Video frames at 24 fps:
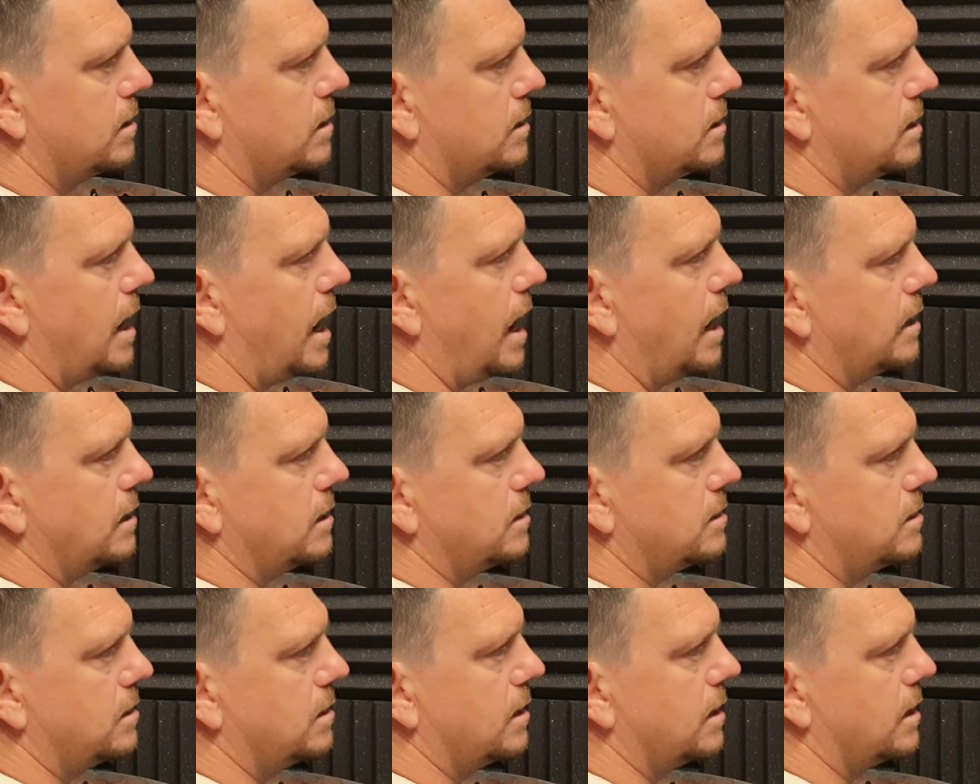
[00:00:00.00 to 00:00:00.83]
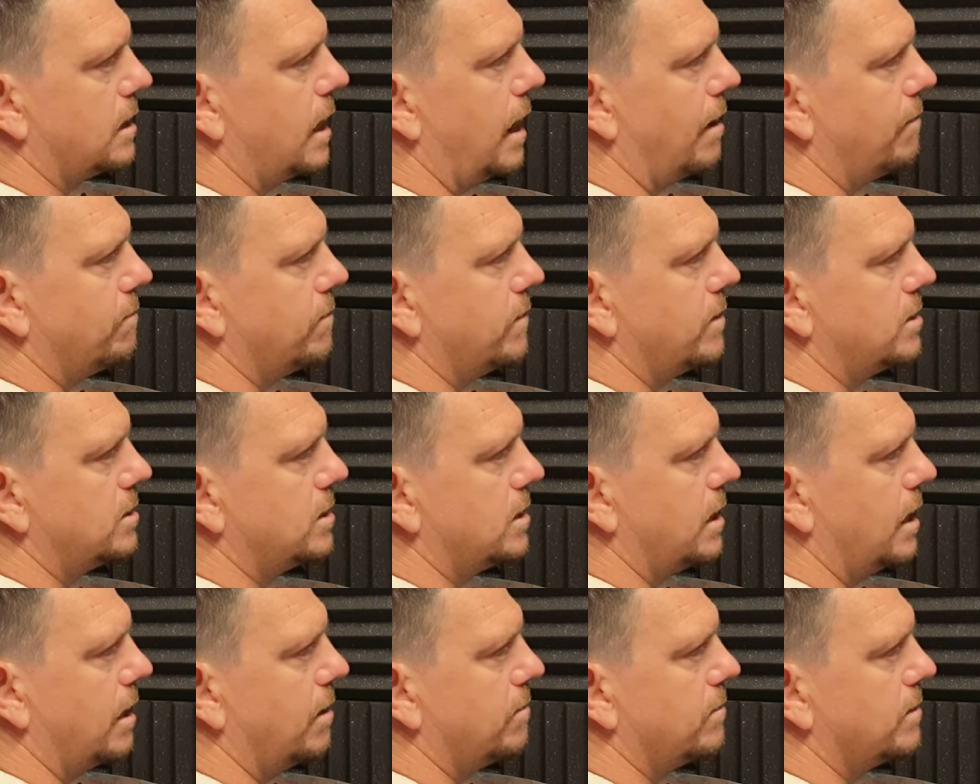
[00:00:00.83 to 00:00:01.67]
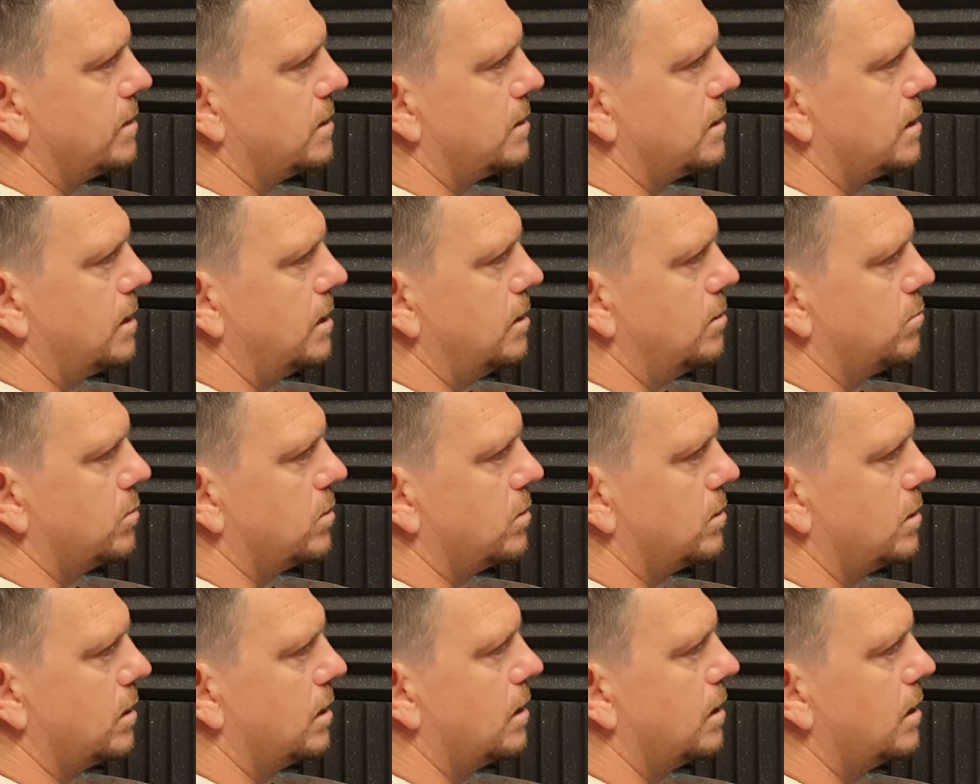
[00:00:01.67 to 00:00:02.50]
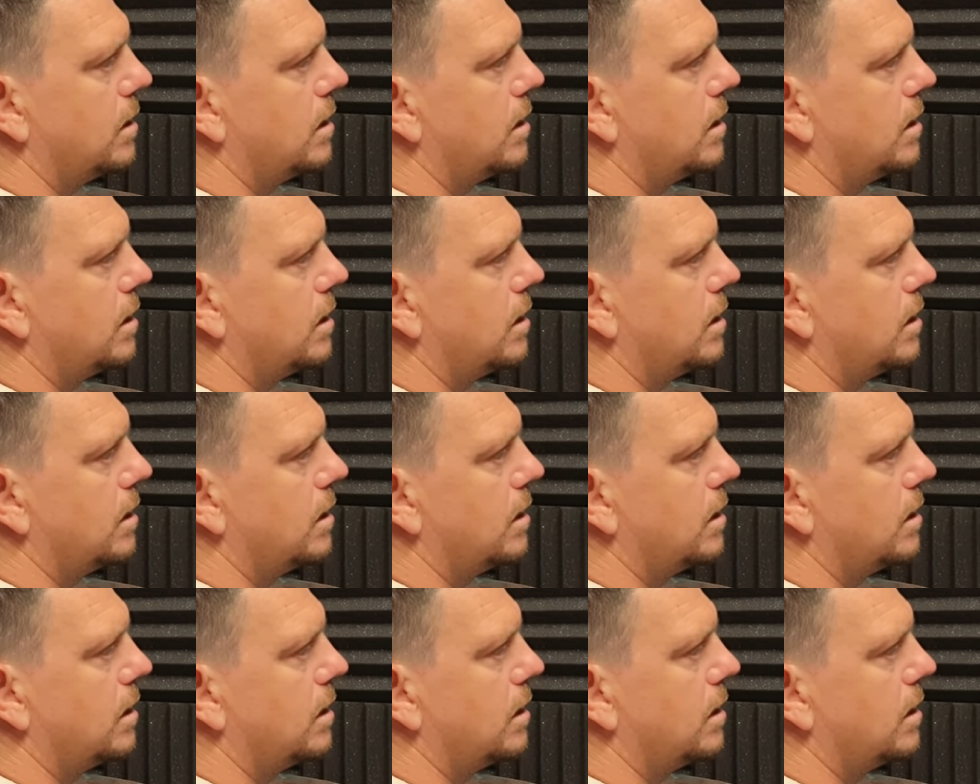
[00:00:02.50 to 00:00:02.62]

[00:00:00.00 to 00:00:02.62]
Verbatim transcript: the darkness of the canvas and everything, but